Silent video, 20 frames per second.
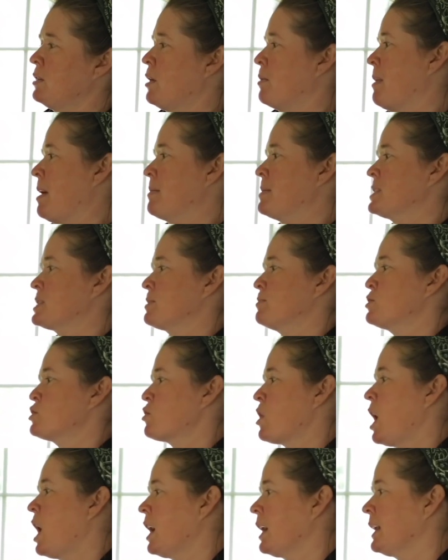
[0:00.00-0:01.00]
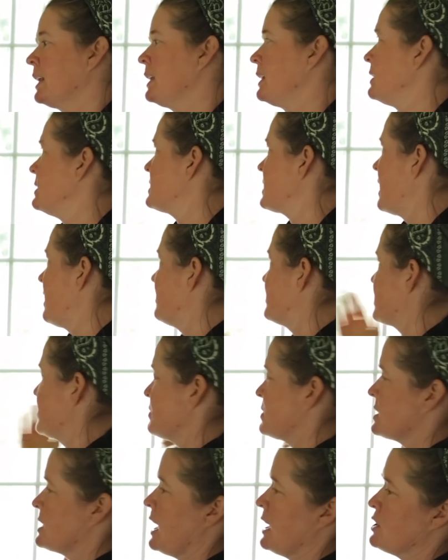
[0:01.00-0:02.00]
there might be some drawings, I have
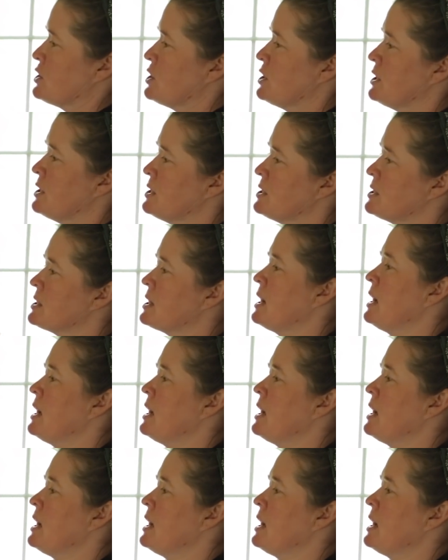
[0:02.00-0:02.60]
some sketches,